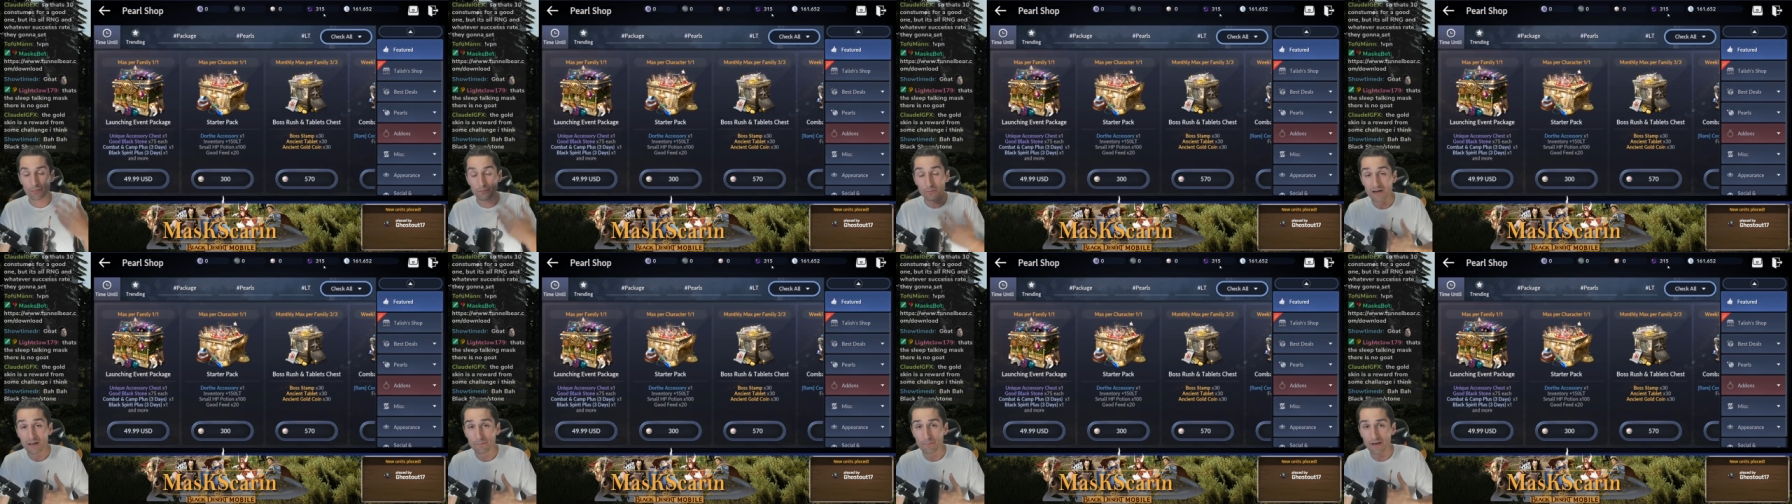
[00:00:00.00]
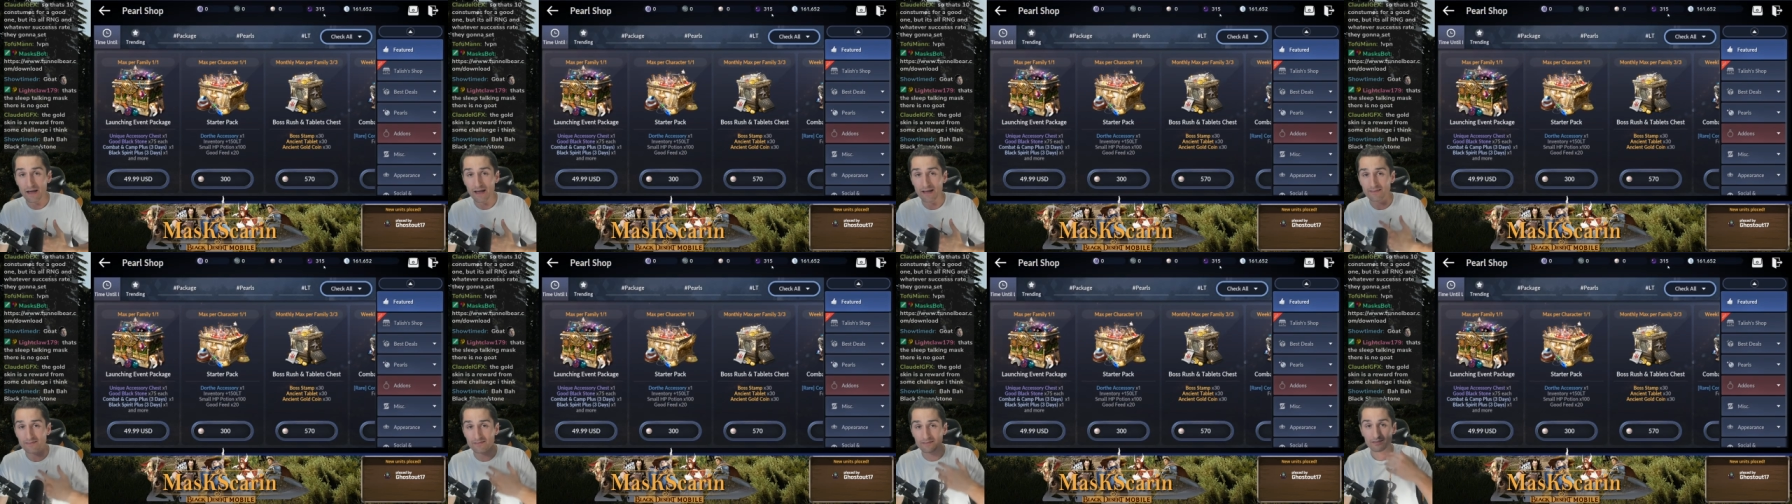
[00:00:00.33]
three
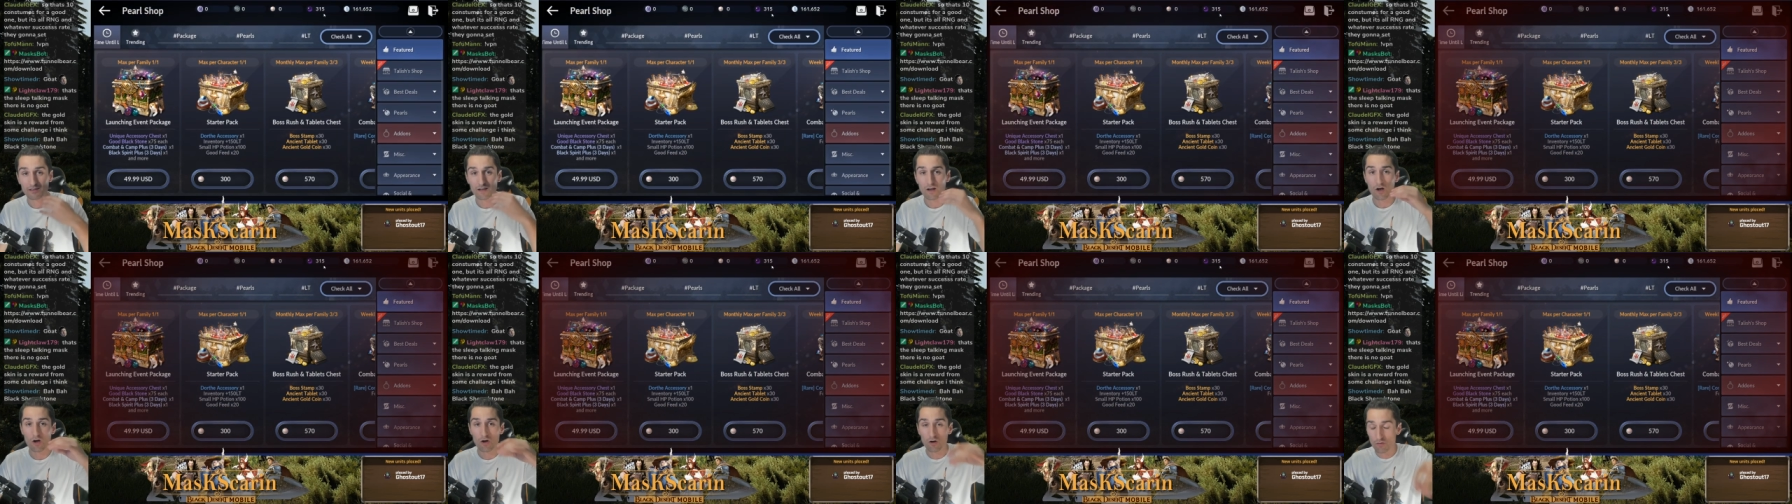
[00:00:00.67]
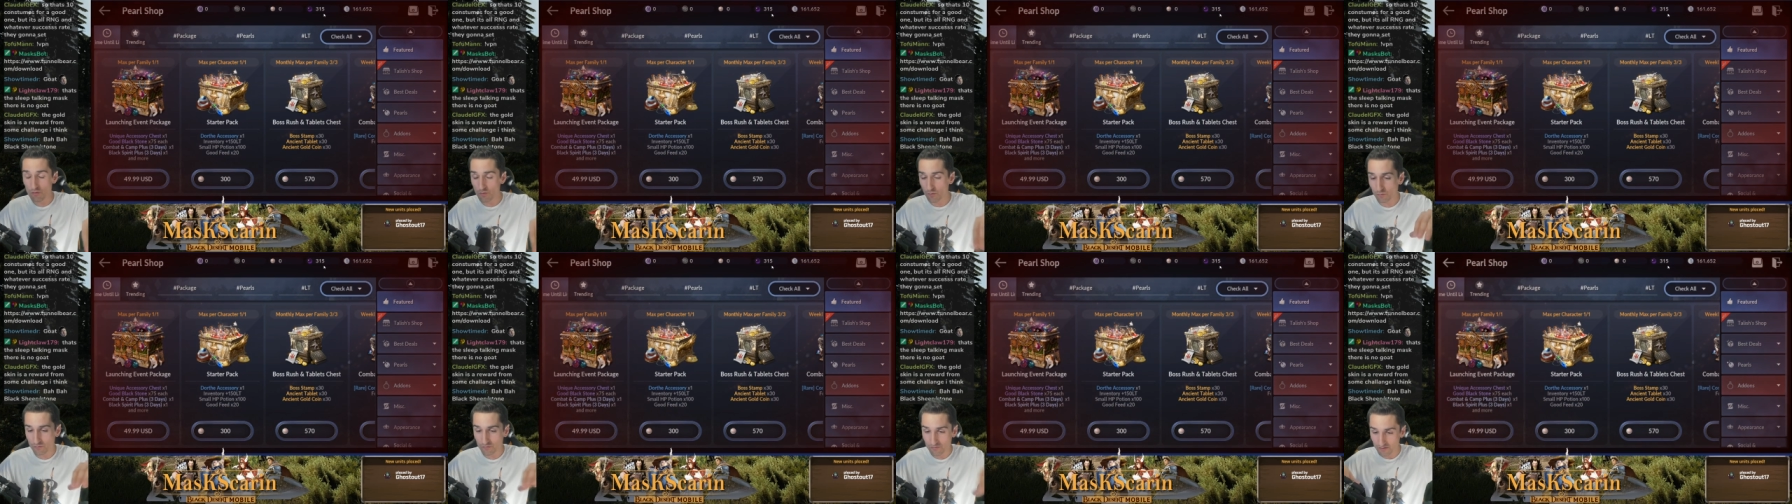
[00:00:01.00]
pets,
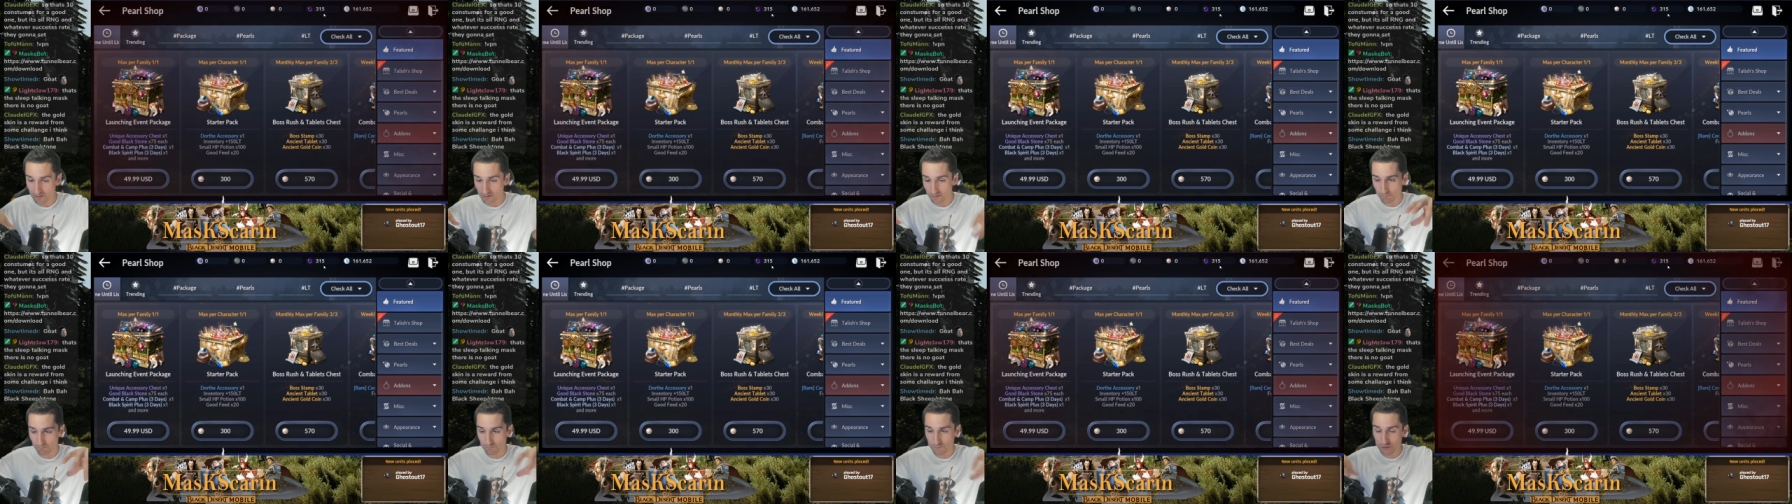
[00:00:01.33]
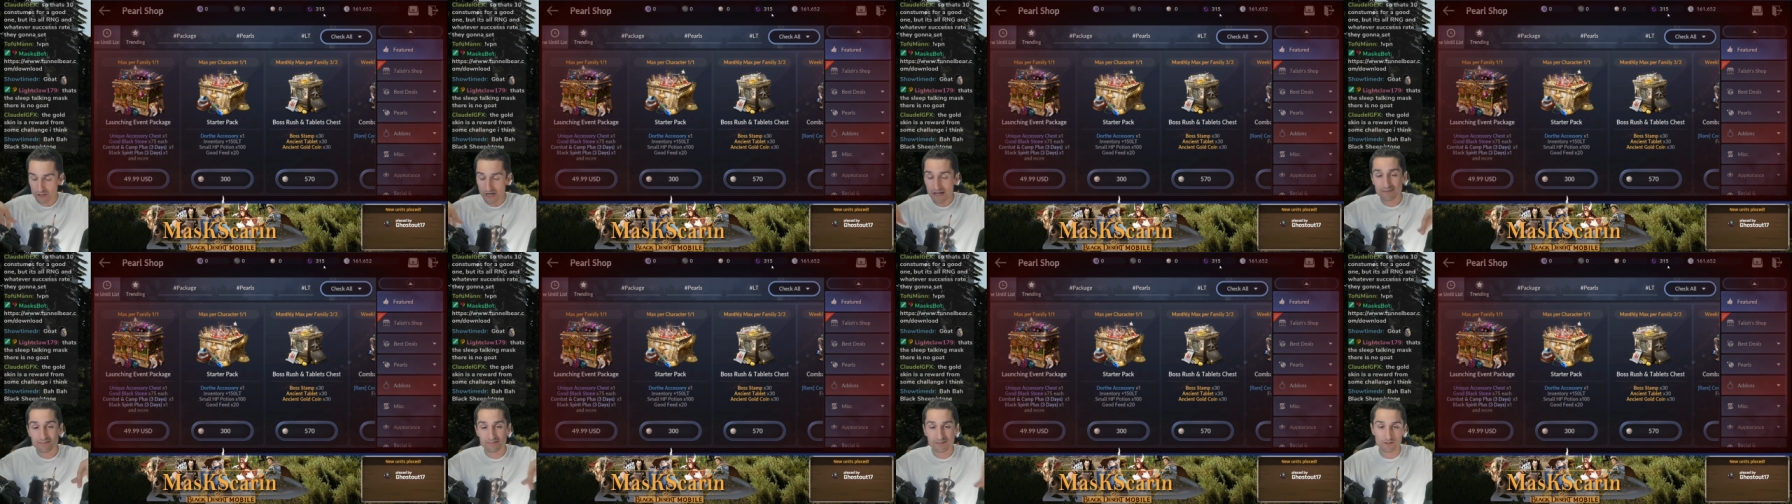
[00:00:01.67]
all those little
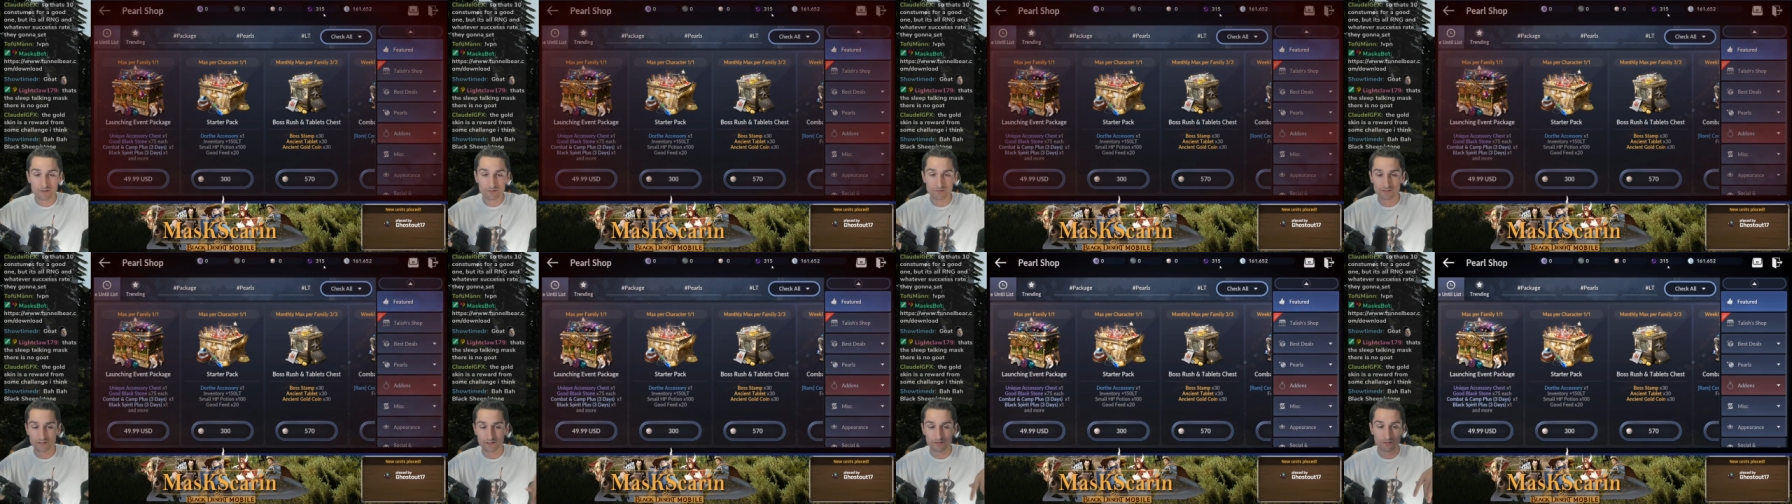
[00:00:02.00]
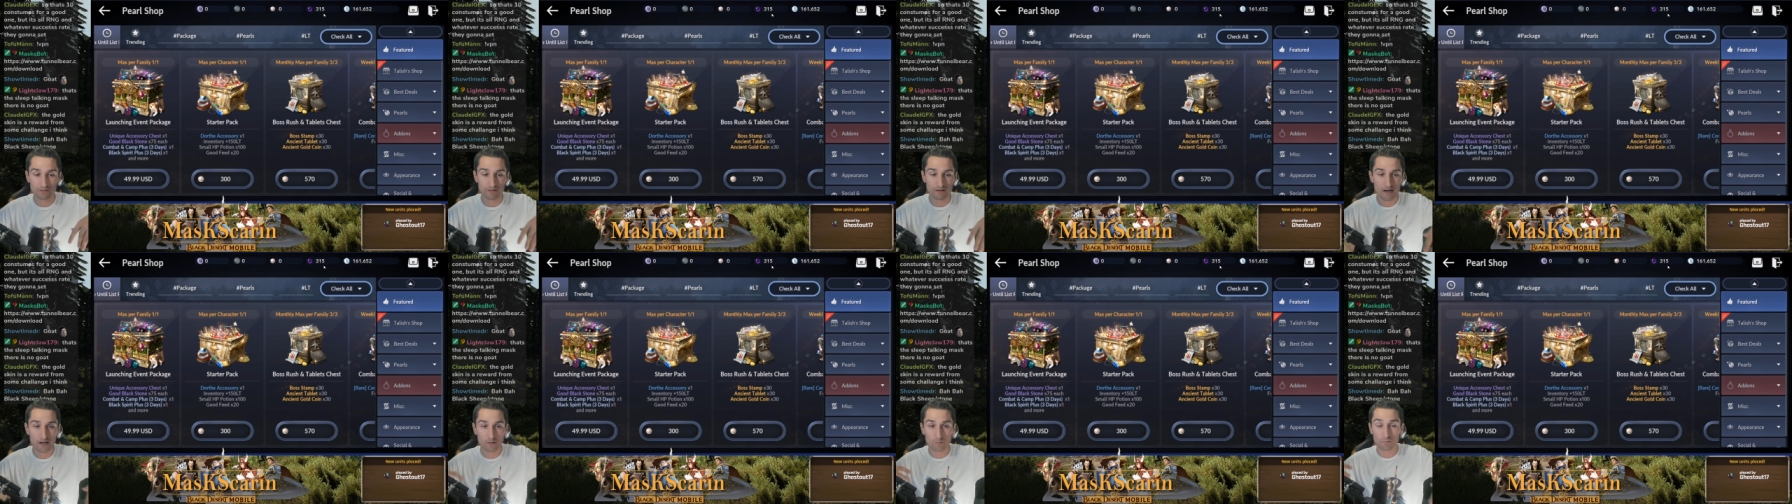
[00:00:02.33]
chests that you see on
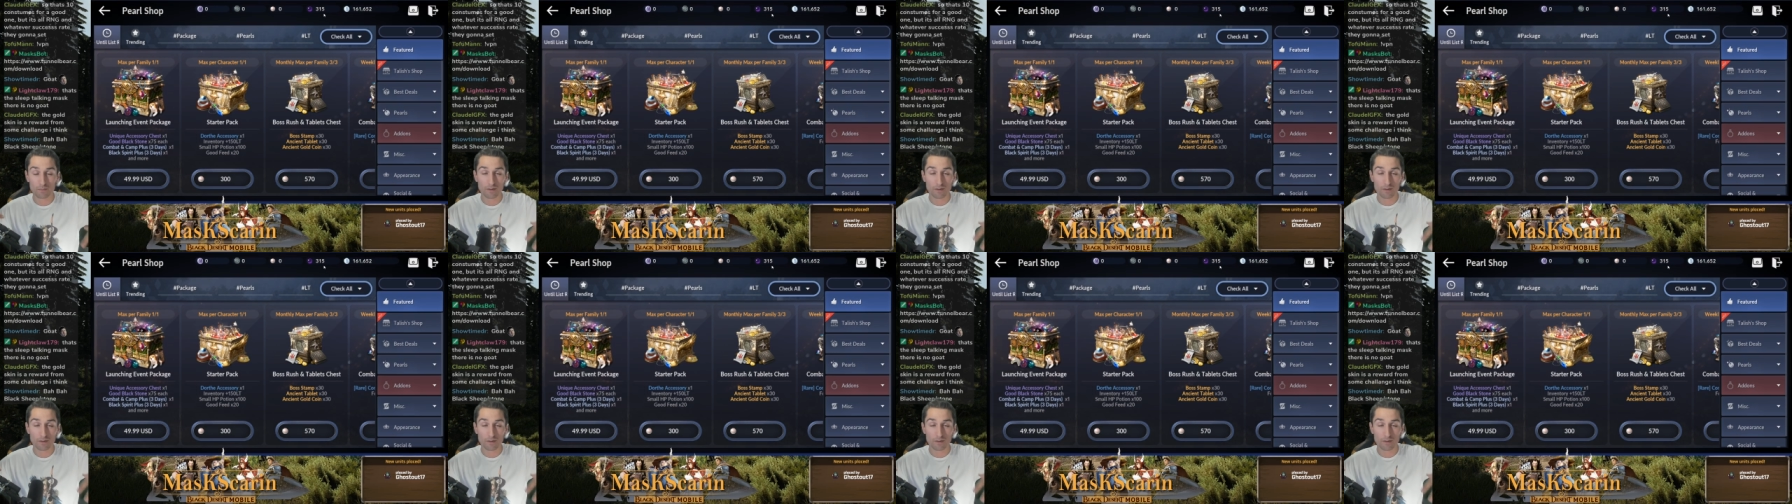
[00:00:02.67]
the ground